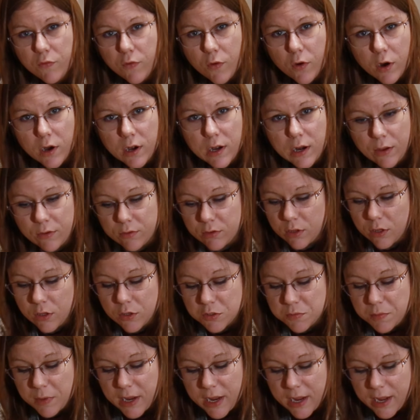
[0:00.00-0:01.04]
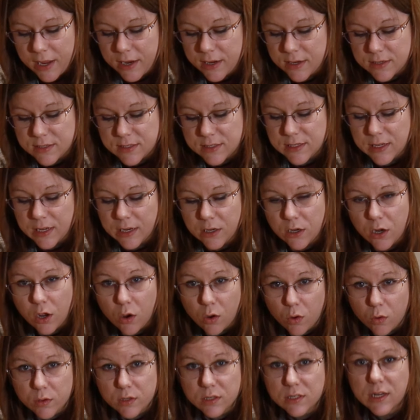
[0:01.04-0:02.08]
for it, I would close my hand and say
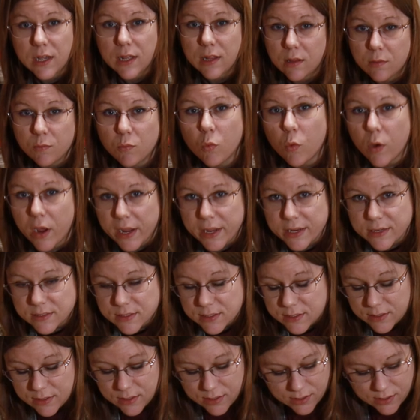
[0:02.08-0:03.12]
no and tell him wait.